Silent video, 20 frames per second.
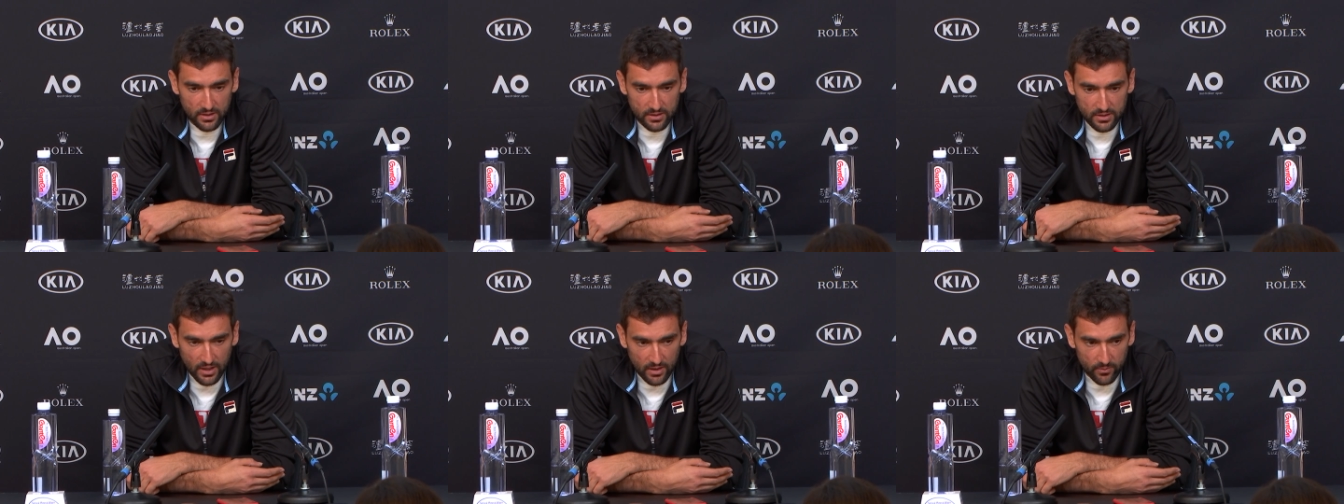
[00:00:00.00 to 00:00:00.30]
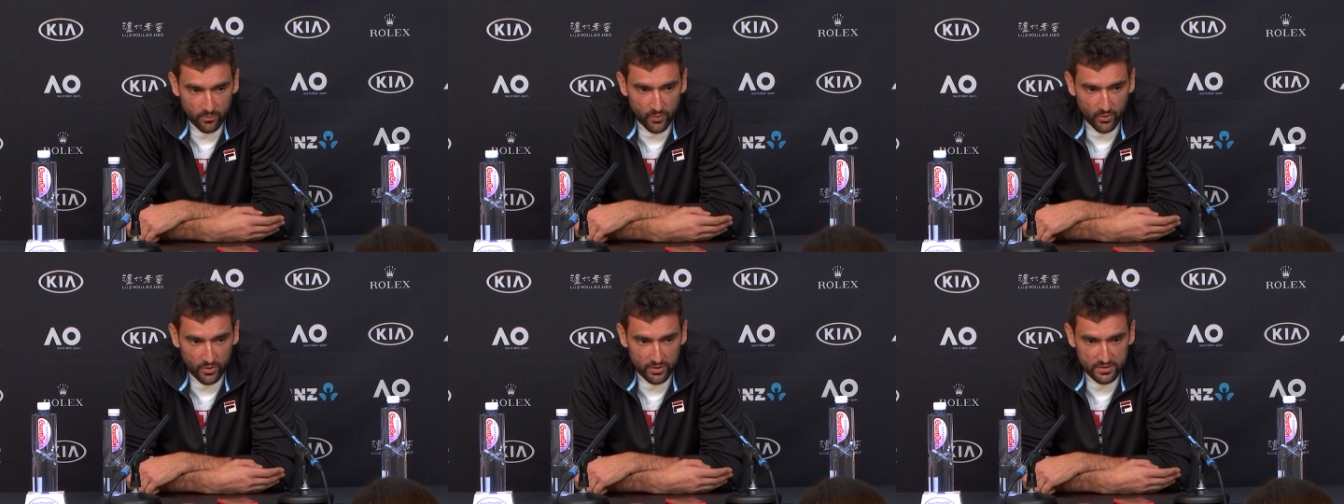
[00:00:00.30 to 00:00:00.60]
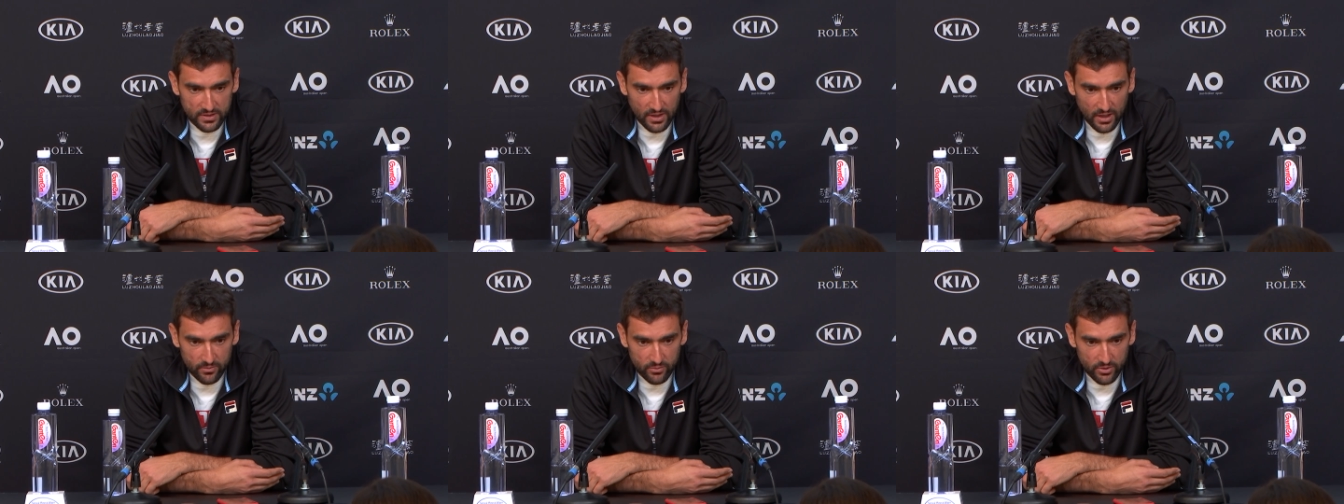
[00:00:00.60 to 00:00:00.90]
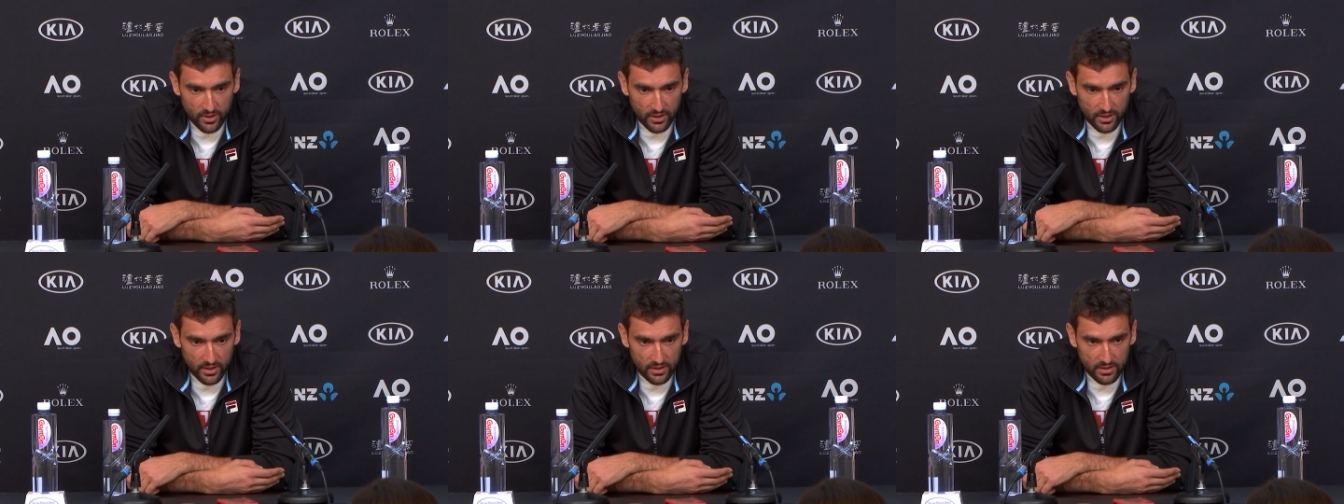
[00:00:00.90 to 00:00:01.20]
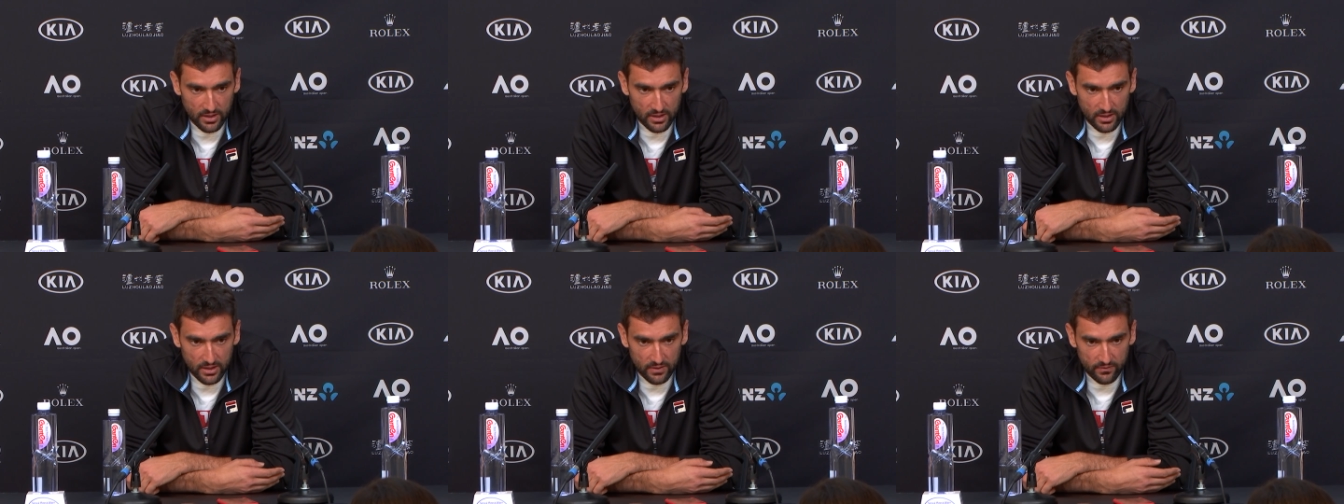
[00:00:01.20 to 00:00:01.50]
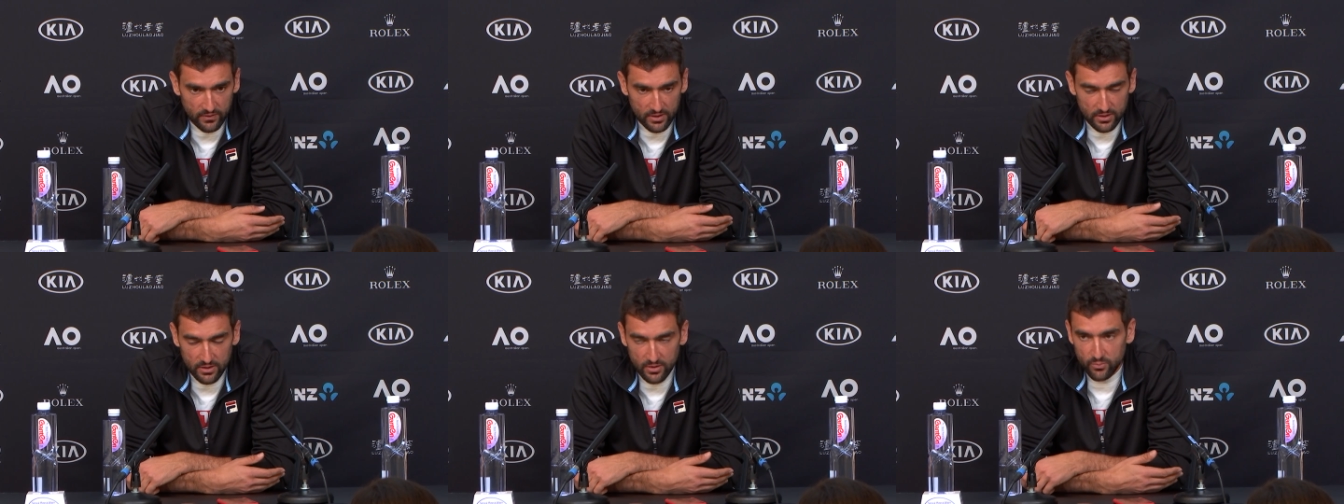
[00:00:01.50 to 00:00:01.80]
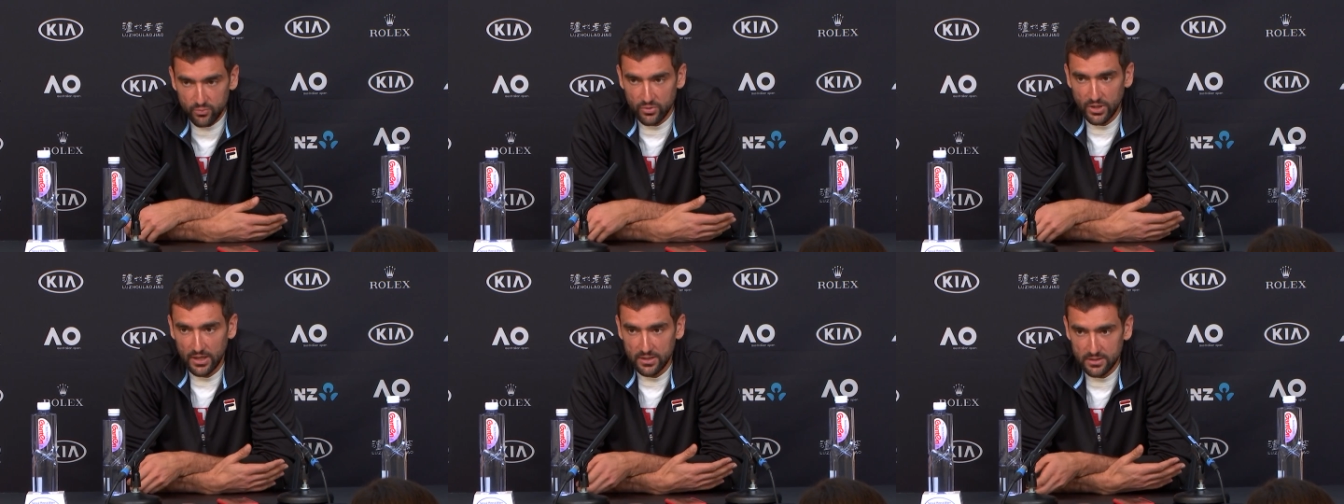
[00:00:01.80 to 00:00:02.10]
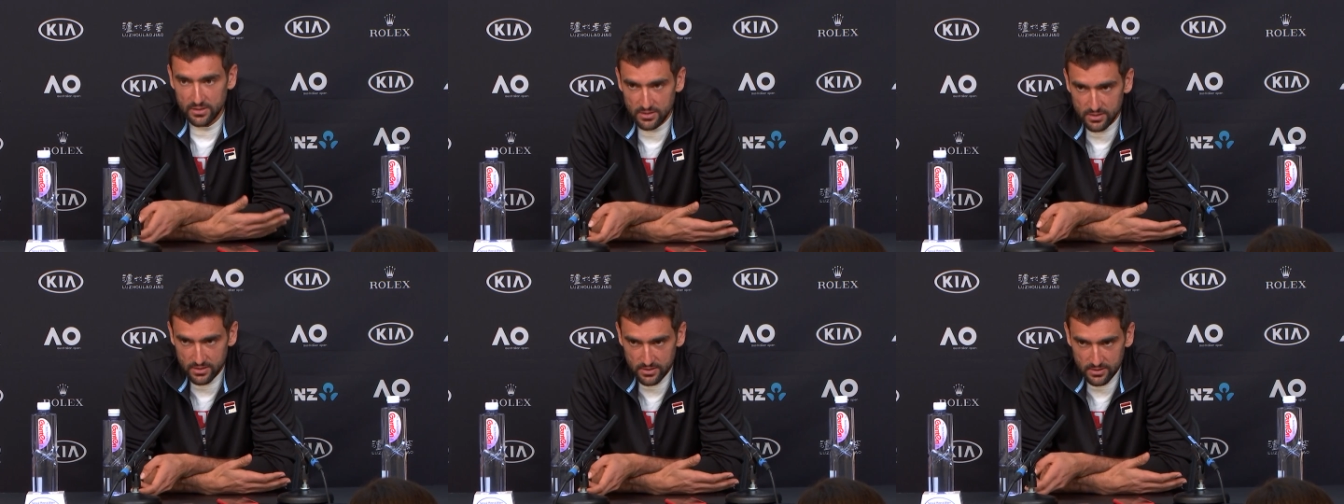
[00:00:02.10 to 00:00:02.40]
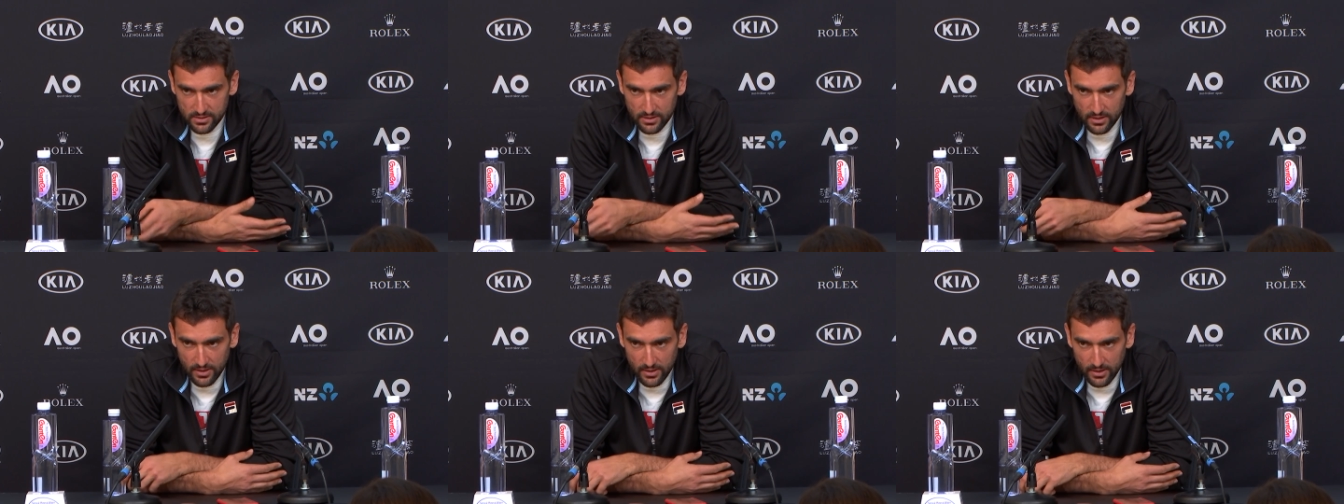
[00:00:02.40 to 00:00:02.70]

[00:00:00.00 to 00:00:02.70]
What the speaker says: 10-point tiebreak, and then even in the practice